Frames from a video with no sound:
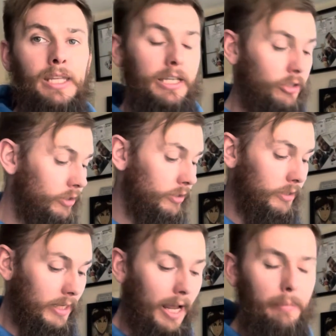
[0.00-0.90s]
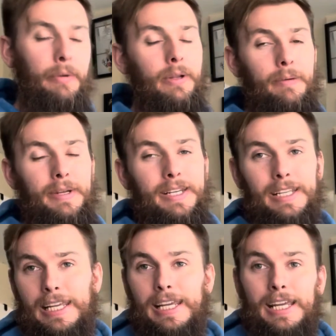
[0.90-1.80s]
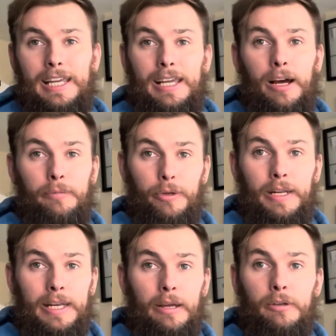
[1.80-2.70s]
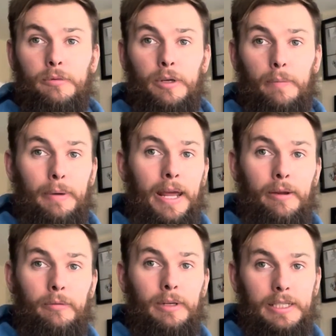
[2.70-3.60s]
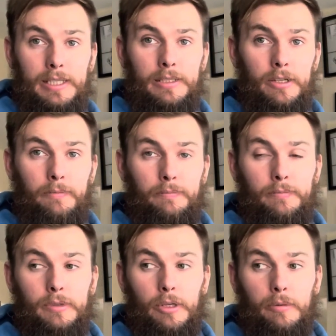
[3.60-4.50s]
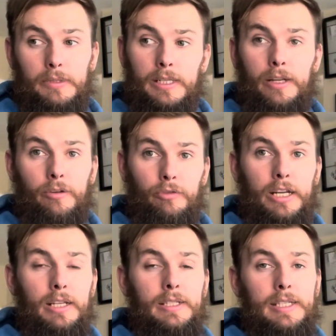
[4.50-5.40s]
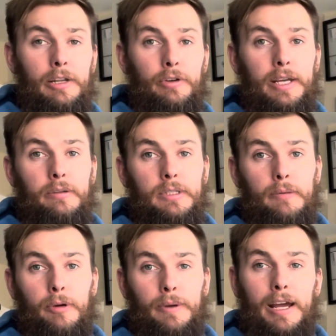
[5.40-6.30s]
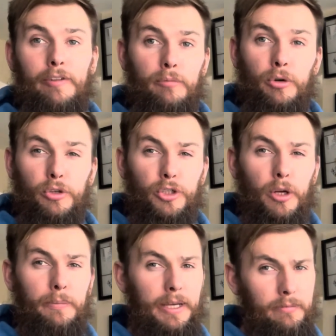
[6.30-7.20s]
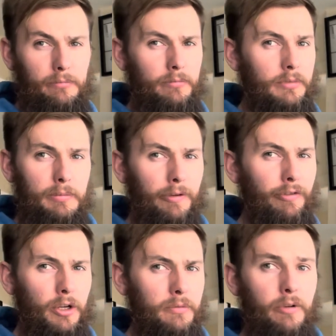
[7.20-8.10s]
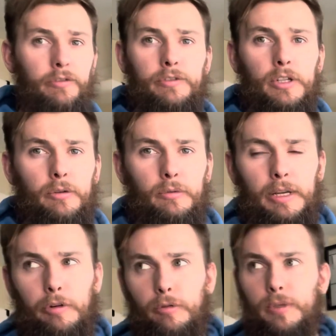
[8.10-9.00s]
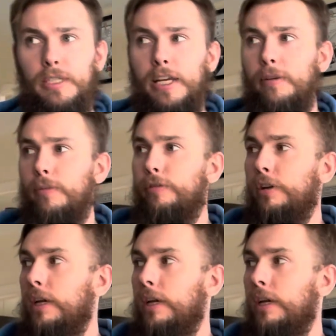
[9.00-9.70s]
Just doesn't happen. I mean, I'm doing it now because we've got pound listings on, so I'm still on a regular seller account at the moment. I haven't bought a shop yet. It's my first month, so now I'm on my second month.